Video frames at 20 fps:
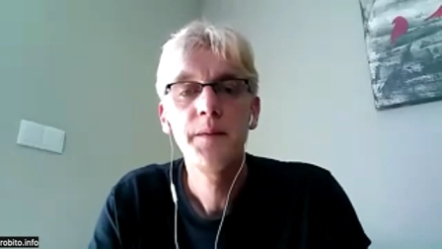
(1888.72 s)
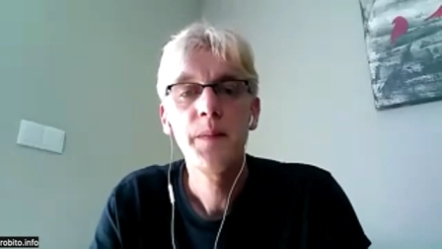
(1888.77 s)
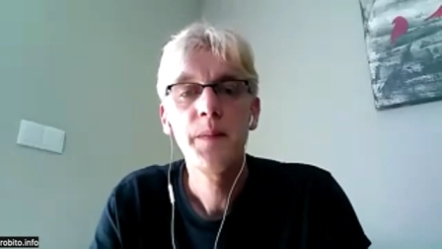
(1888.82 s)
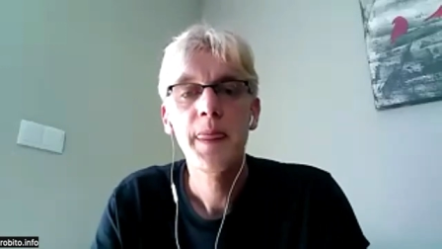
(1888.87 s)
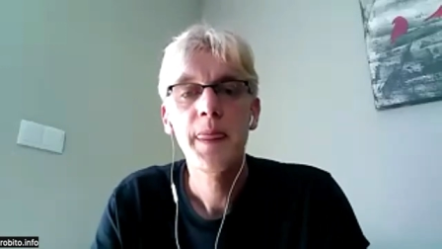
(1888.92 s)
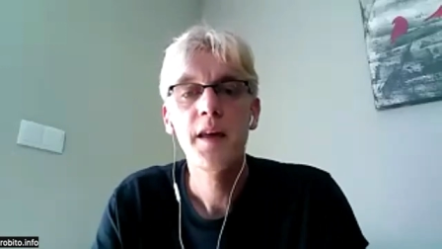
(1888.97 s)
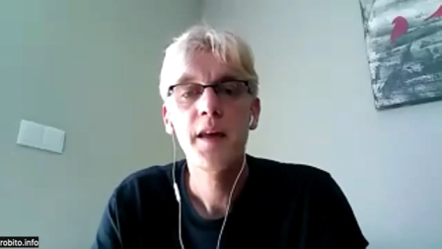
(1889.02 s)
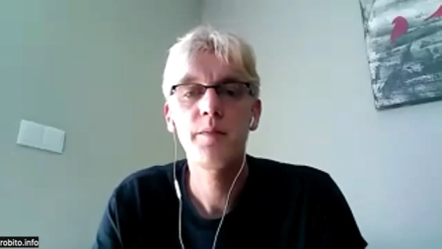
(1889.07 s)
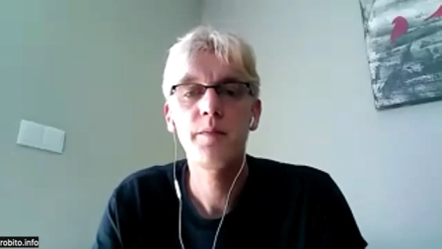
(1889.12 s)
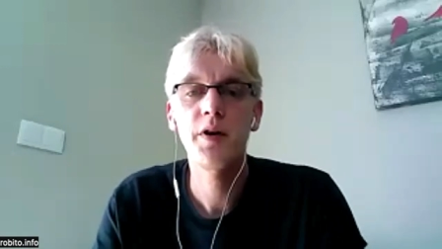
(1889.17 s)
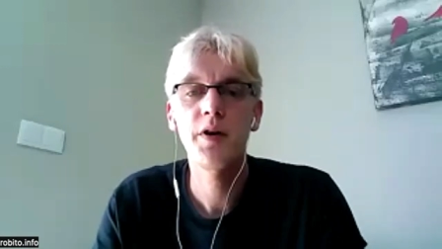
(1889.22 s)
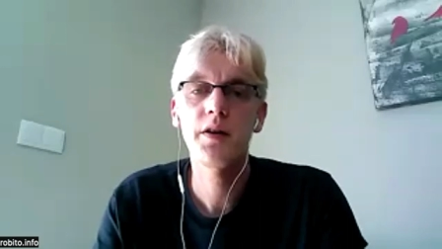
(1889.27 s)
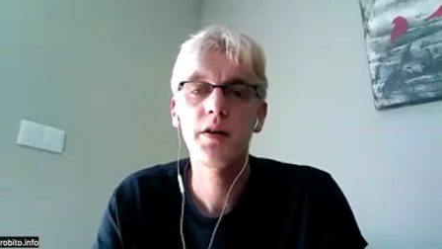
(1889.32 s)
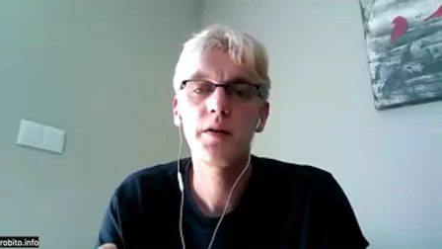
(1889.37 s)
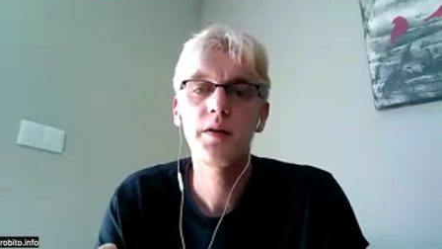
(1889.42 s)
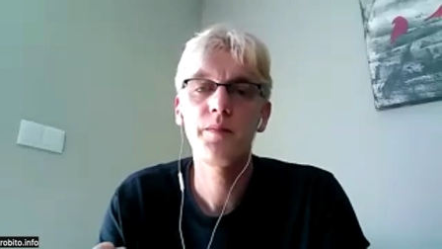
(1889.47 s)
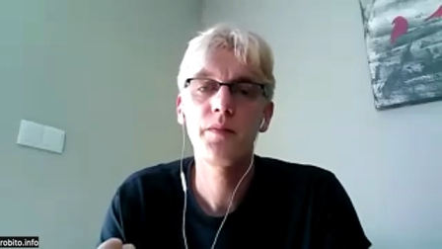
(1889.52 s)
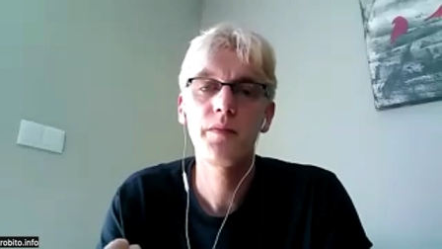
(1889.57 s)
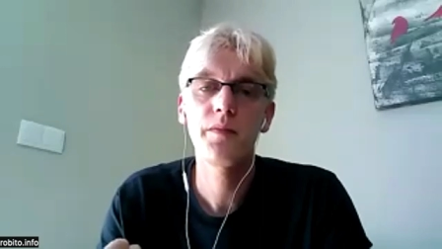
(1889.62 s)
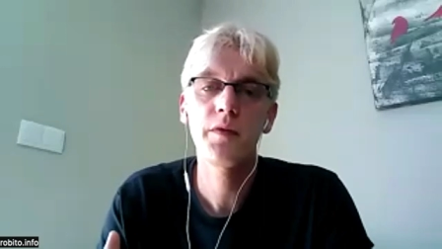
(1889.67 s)
But
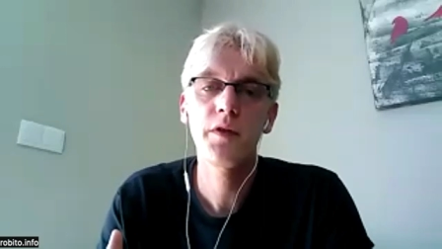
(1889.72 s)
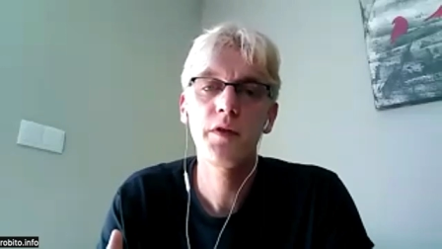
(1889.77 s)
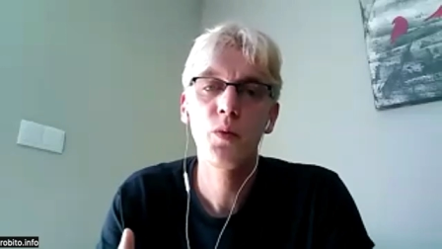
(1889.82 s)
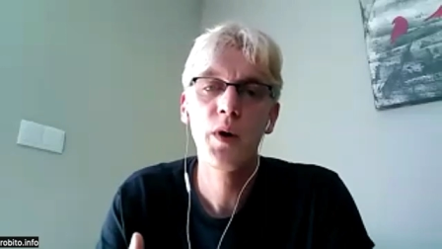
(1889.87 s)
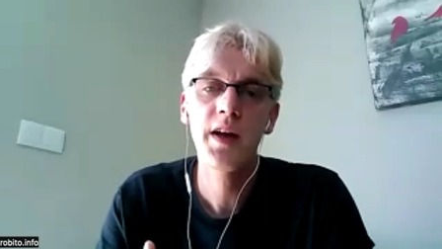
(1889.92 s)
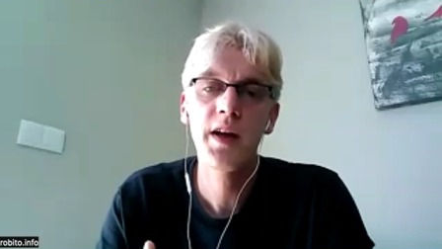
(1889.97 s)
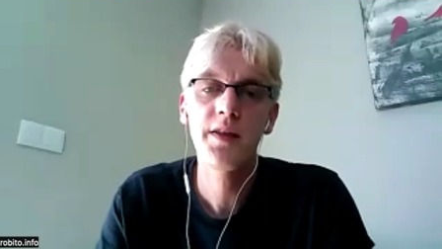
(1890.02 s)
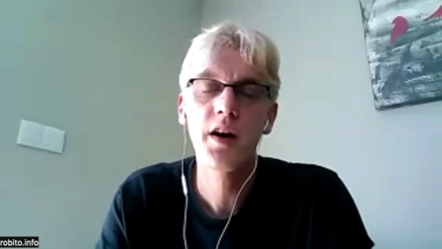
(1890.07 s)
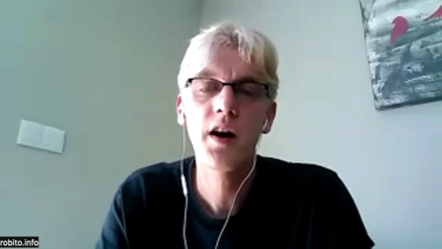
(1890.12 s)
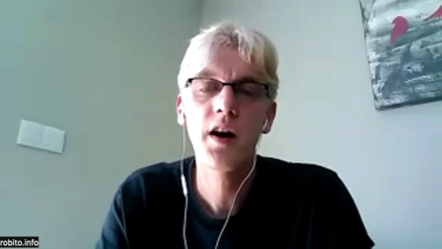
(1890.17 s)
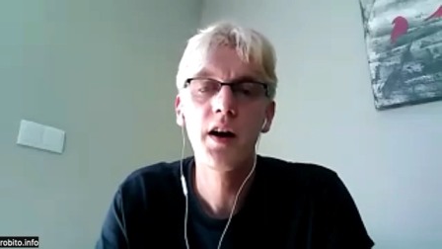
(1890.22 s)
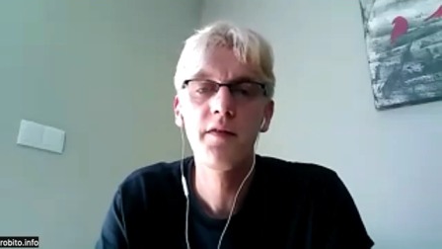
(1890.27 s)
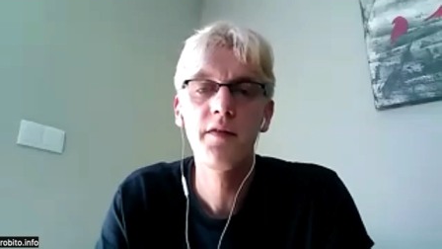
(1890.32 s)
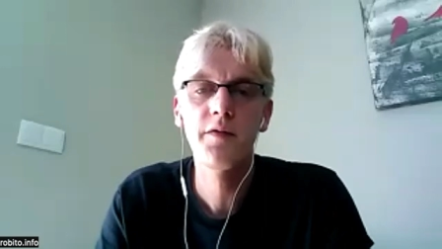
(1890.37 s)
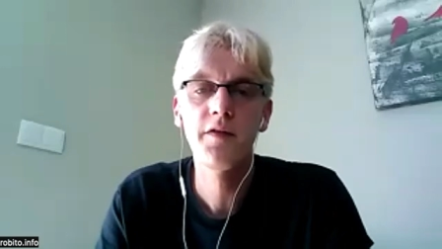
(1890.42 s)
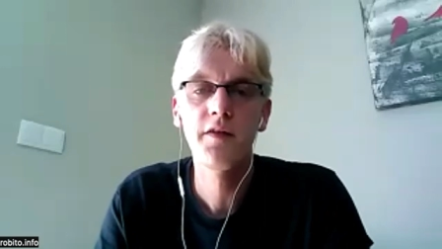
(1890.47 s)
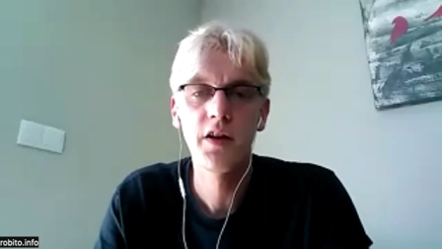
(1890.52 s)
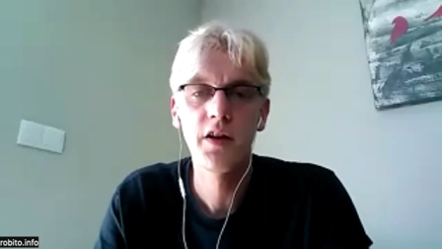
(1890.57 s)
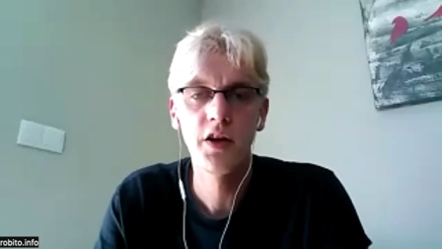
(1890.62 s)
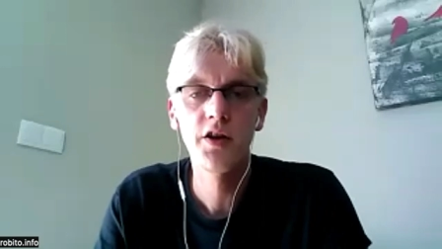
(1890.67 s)
the way that
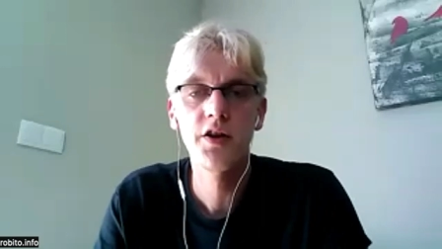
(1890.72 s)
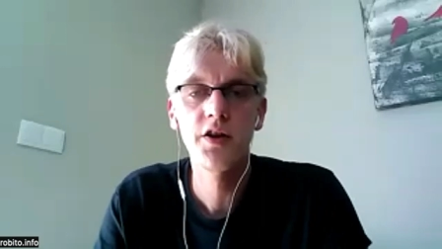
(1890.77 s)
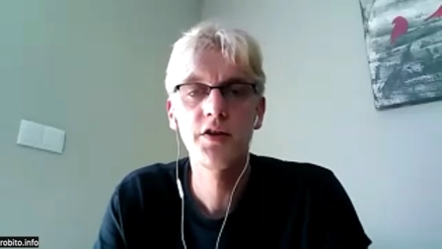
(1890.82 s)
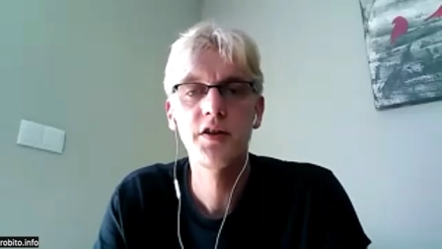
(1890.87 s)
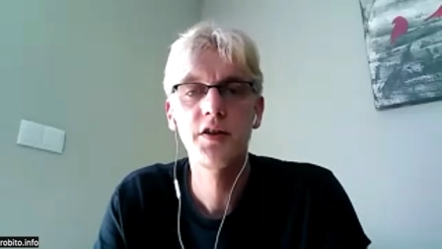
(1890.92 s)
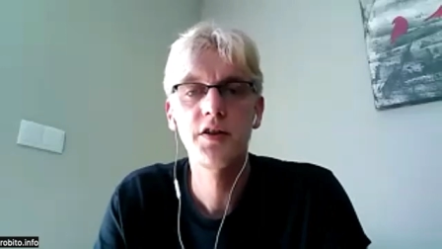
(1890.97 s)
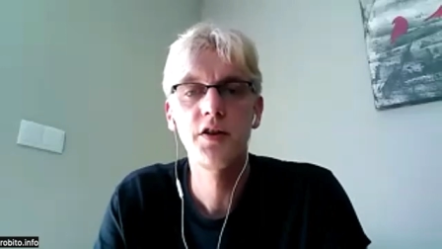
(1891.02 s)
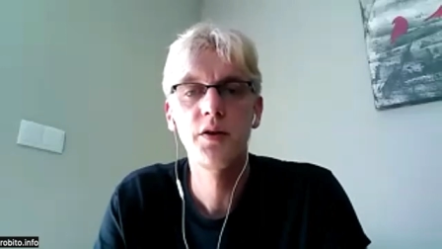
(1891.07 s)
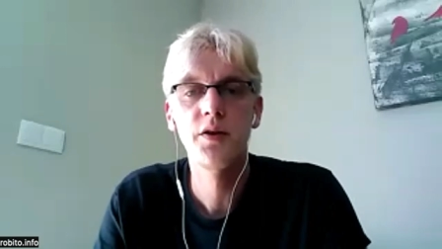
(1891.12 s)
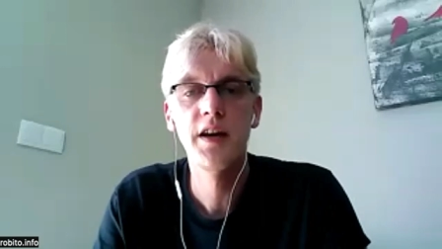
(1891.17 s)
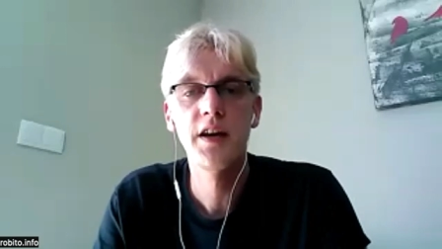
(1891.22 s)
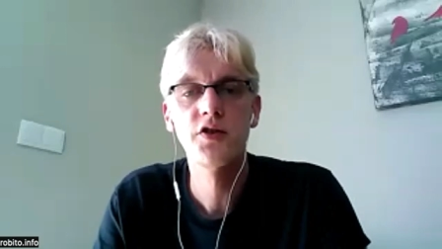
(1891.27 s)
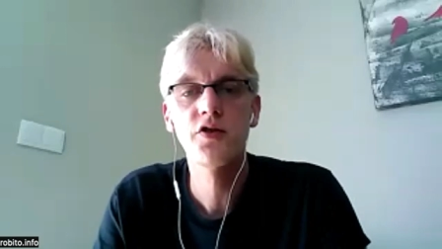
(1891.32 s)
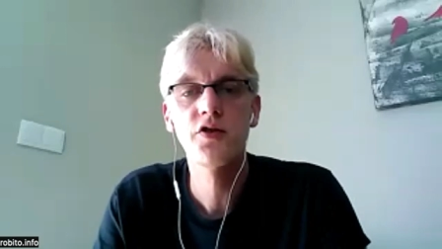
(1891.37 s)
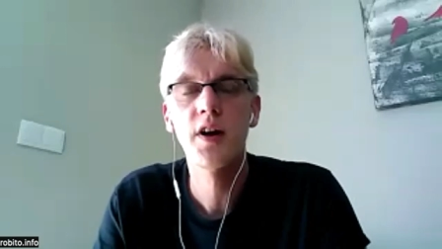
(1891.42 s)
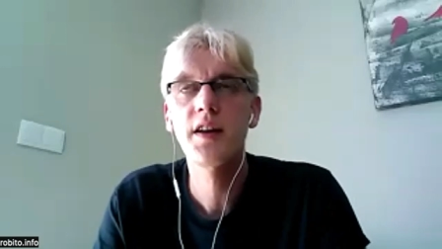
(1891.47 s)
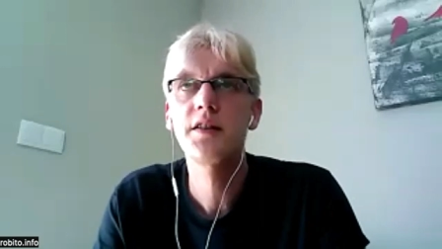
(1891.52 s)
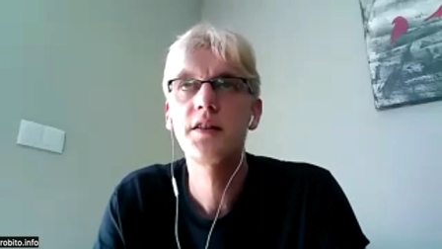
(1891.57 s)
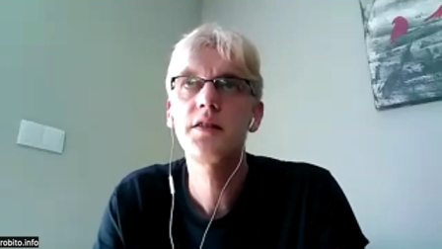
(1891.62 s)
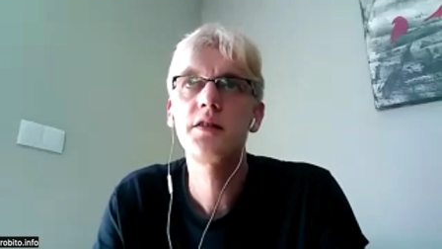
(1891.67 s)
I've learned to do it and
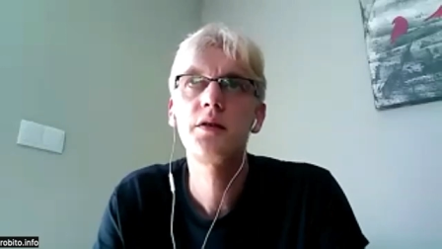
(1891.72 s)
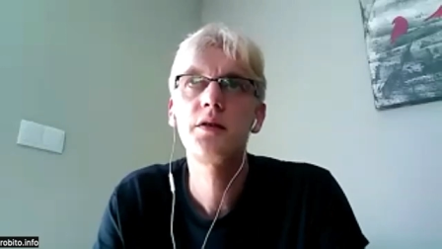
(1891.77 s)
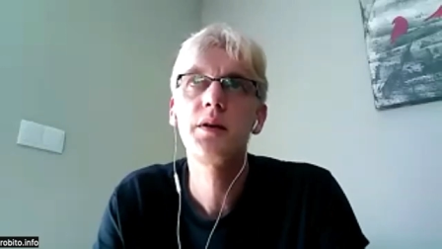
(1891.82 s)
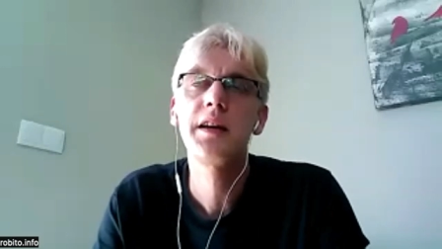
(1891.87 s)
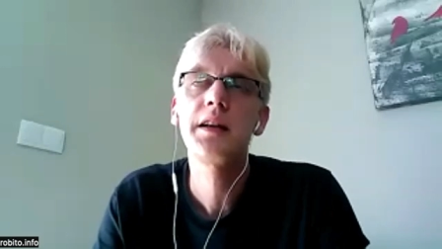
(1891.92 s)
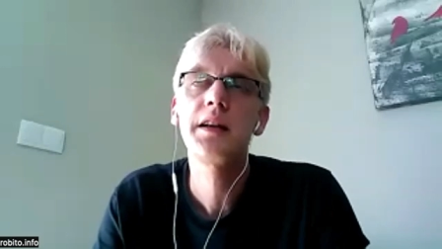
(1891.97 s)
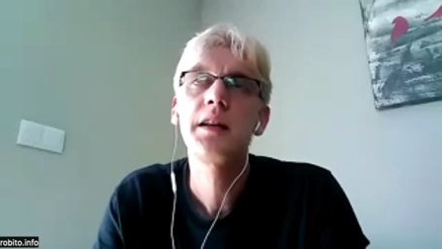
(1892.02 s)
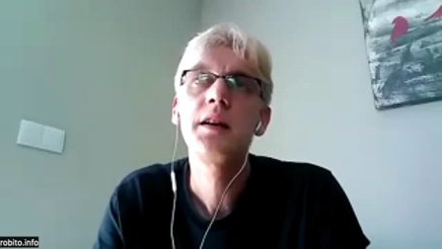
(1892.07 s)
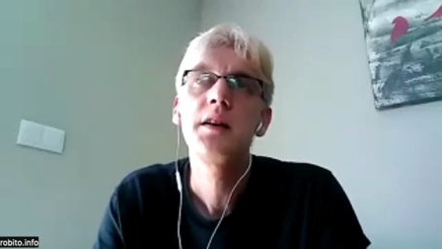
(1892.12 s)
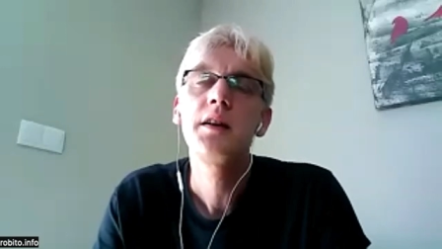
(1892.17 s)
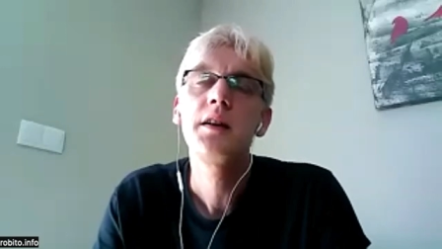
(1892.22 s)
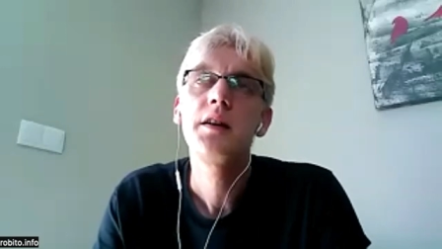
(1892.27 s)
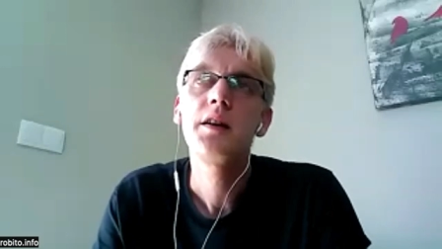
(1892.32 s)
trained to do it